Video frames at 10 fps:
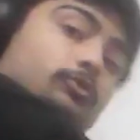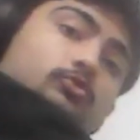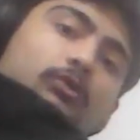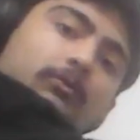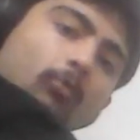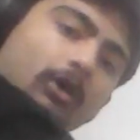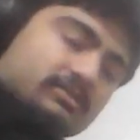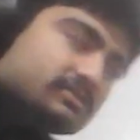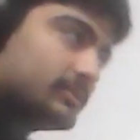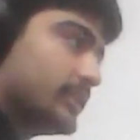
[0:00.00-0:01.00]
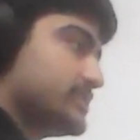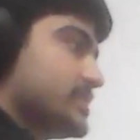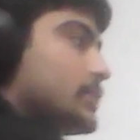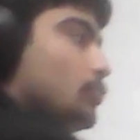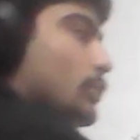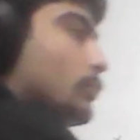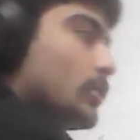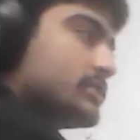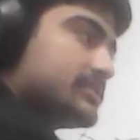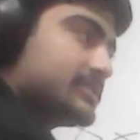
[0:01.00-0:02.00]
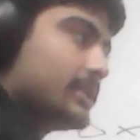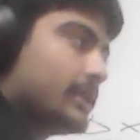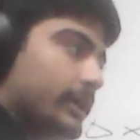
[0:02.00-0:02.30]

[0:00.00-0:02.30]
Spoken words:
first one once, the second one once,